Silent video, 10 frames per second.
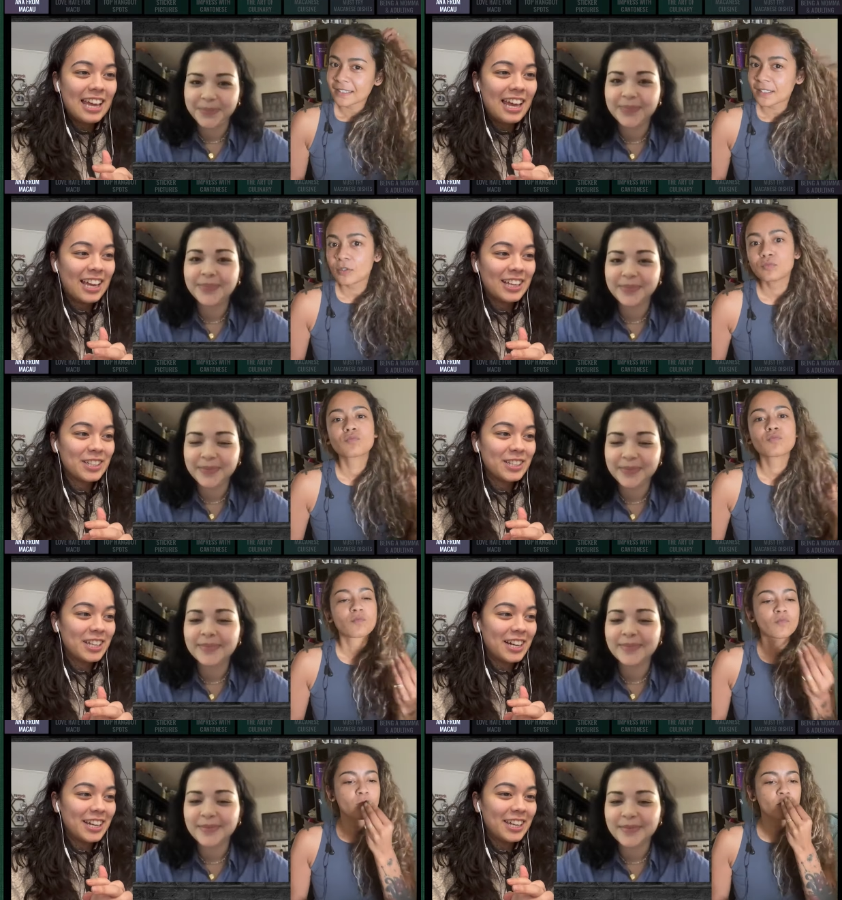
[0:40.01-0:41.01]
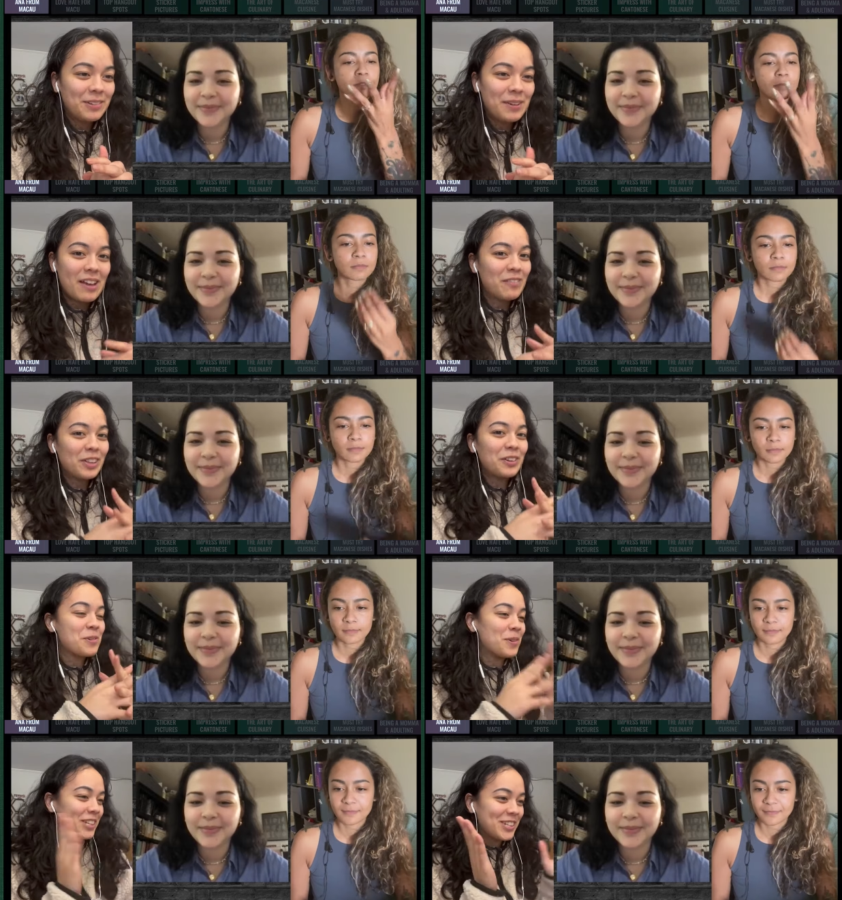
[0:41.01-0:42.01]
Speaker 1: And I, we have a lot of
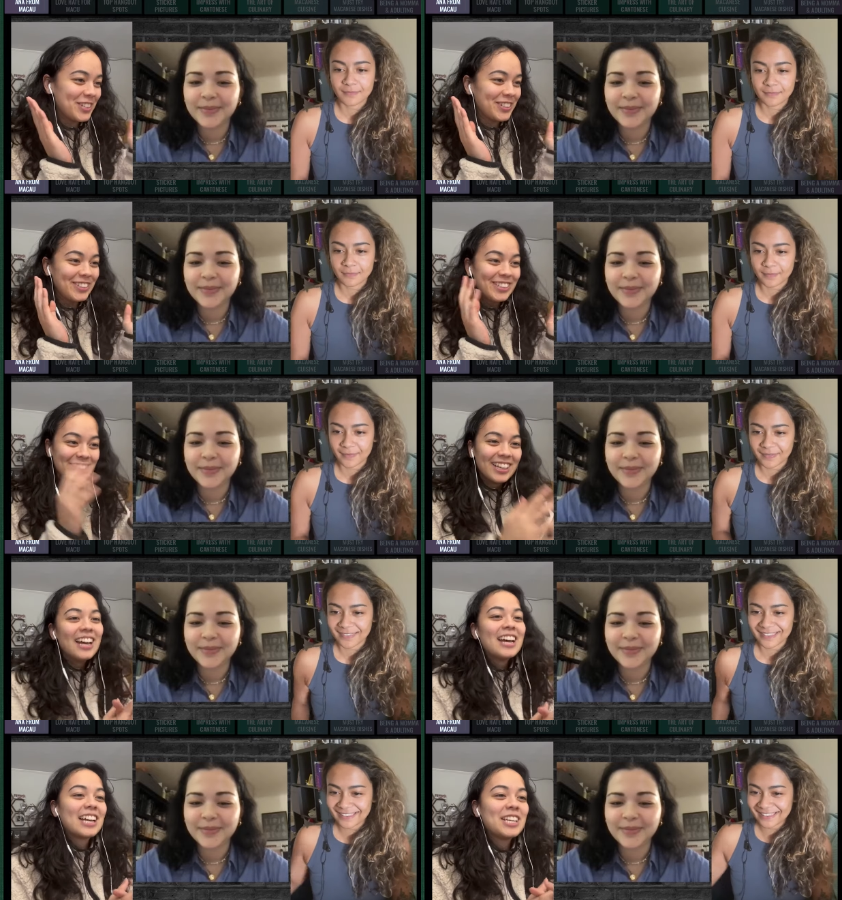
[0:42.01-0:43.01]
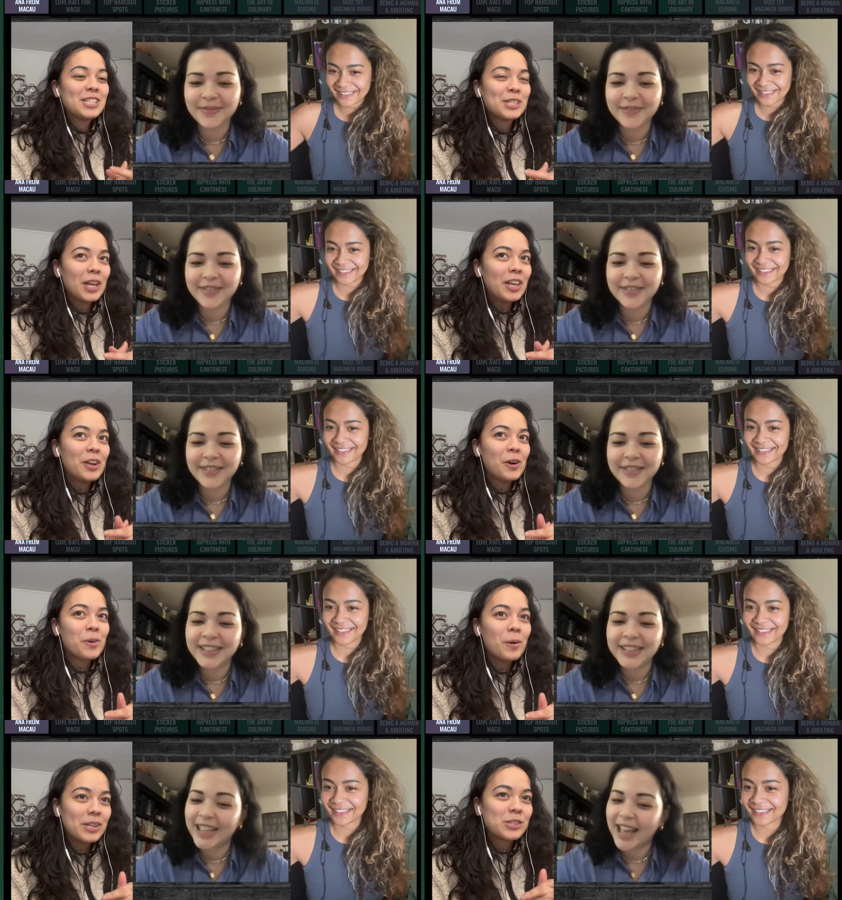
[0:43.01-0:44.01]
questions because, you know, we're
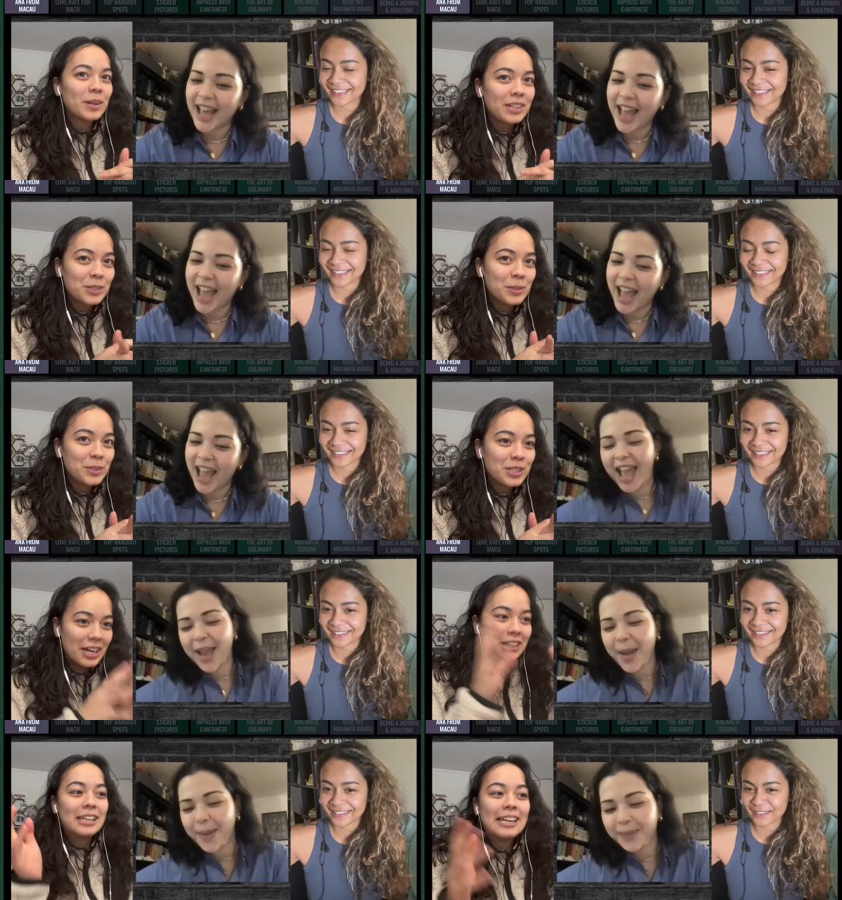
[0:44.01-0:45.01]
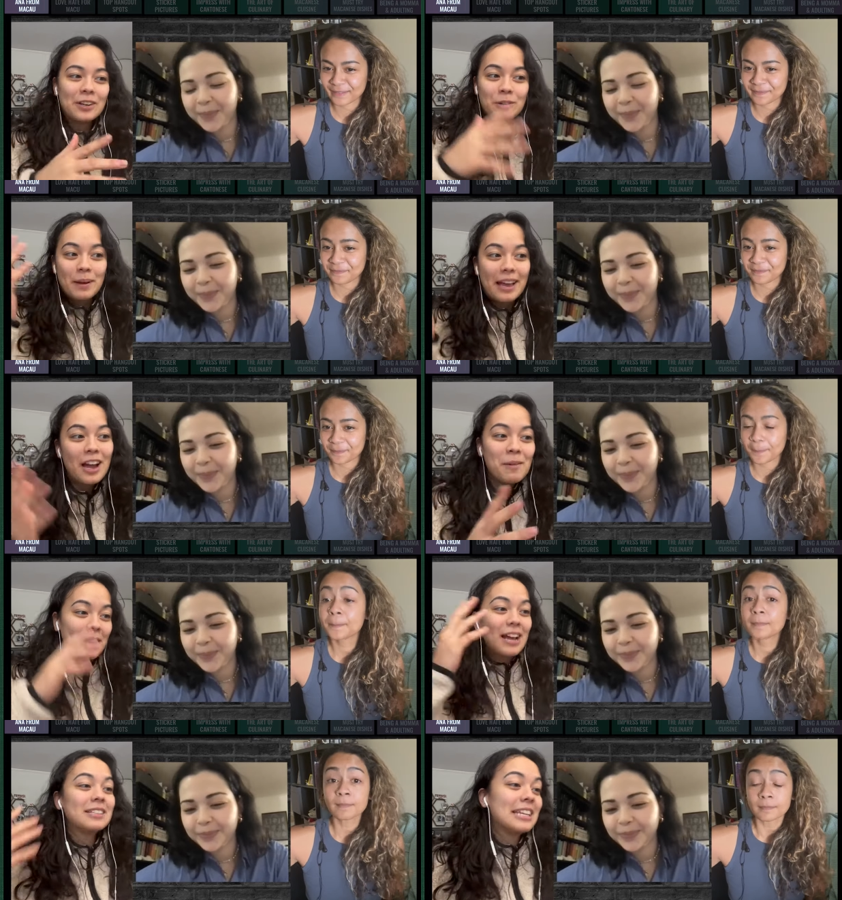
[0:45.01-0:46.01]
always trying to shine light on Macau,
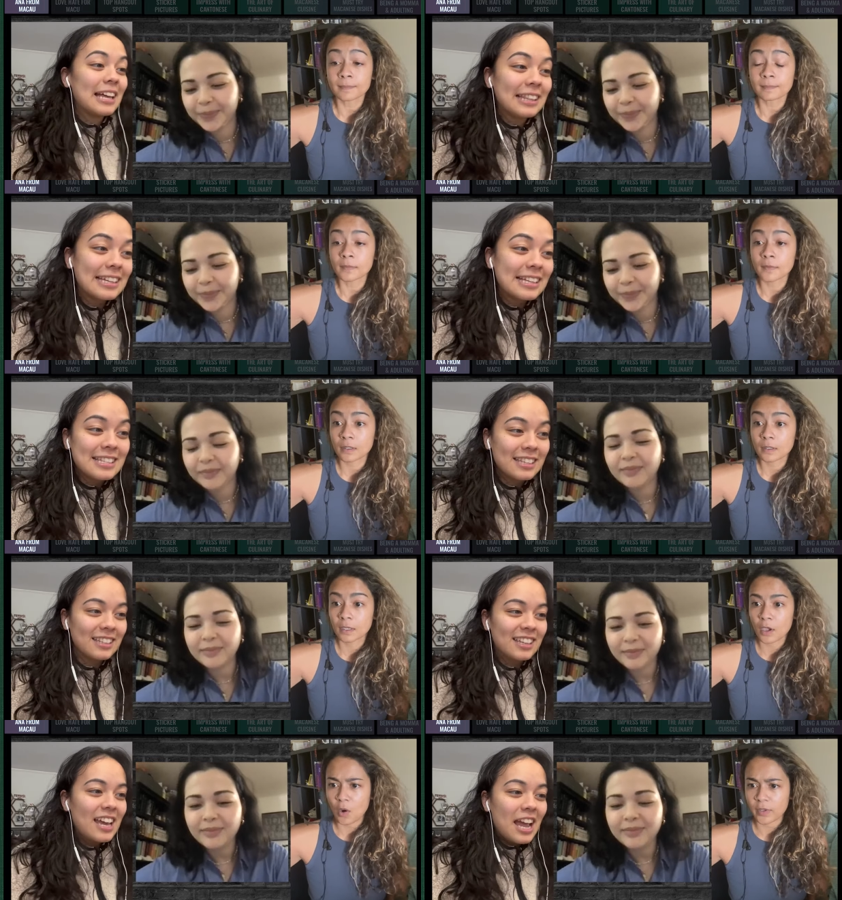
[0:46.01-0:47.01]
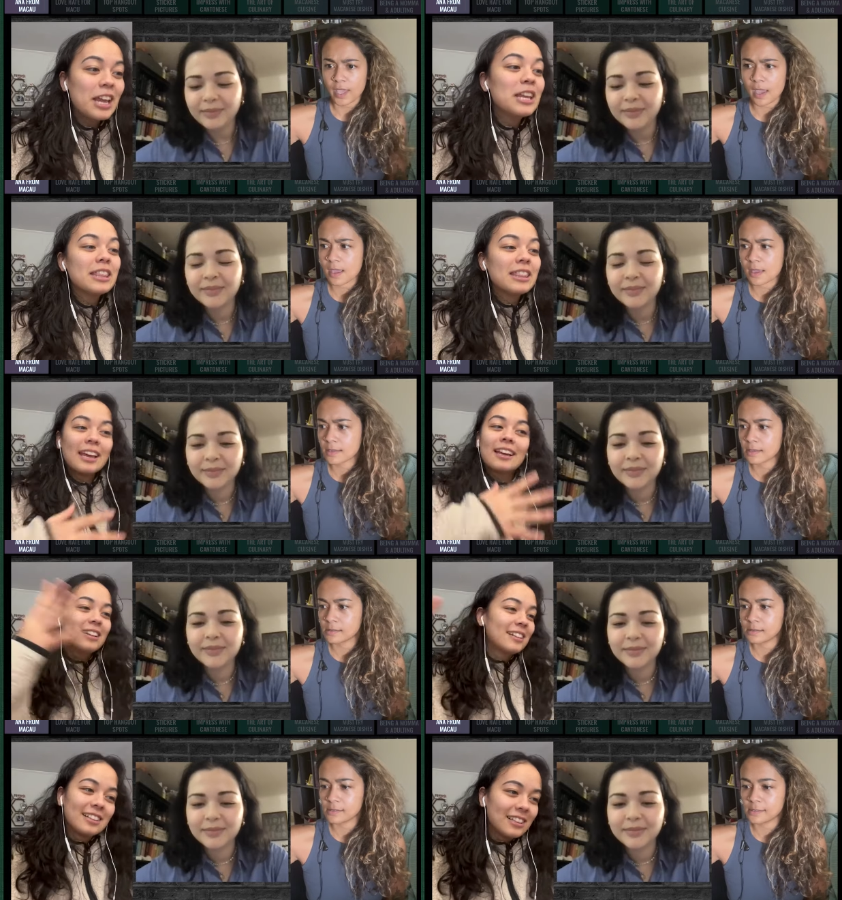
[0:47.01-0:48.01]
Macau talents and
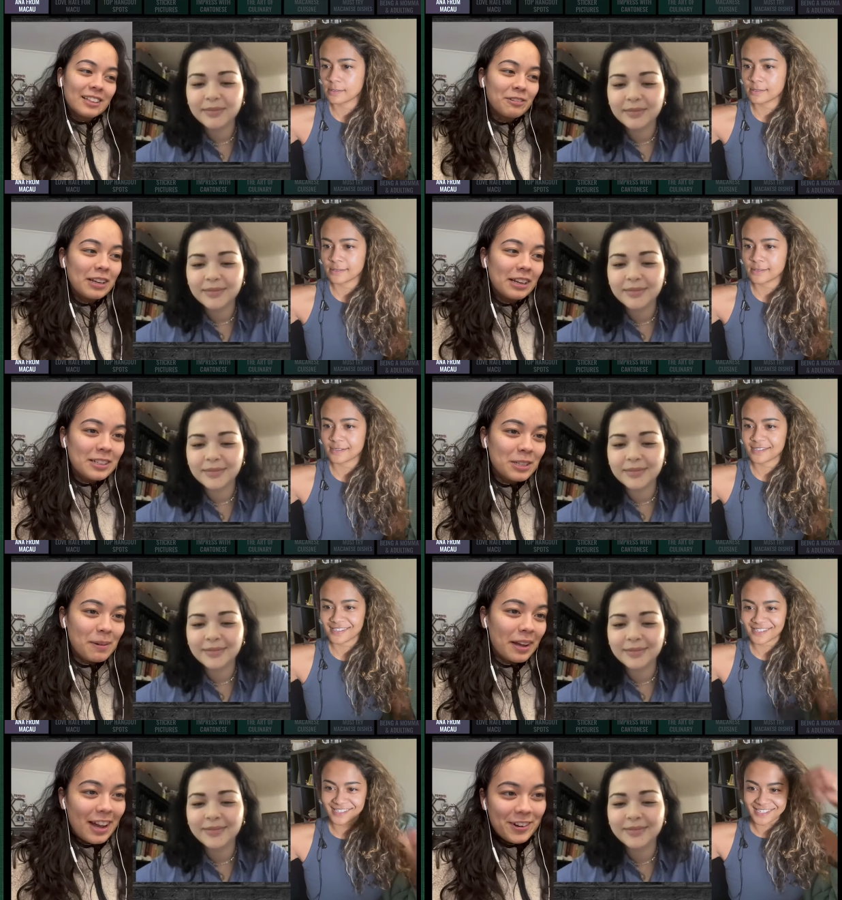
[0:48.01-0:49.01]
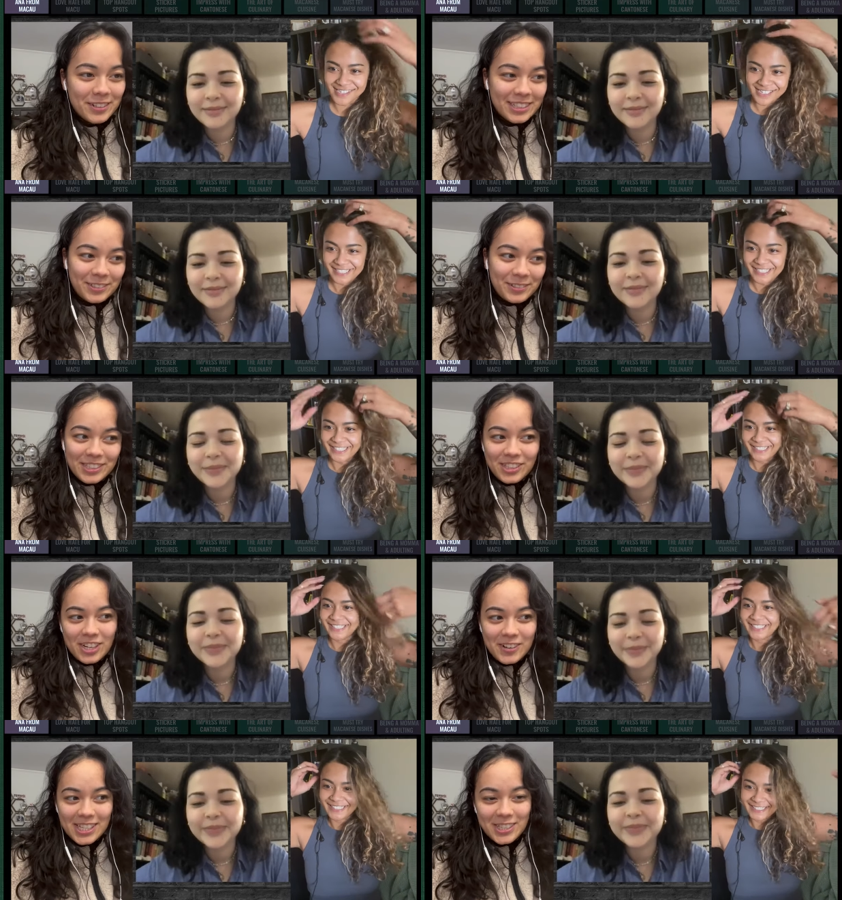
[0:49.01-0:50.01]
anything related to Macau, we're always
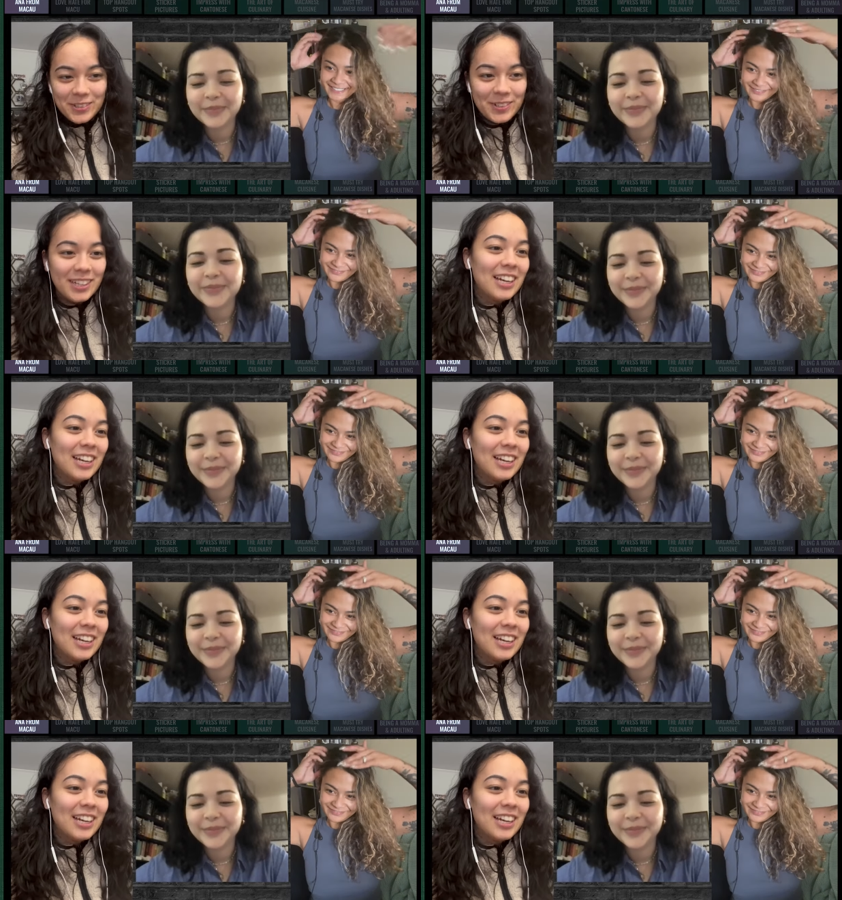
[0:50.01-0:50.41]
sharing. So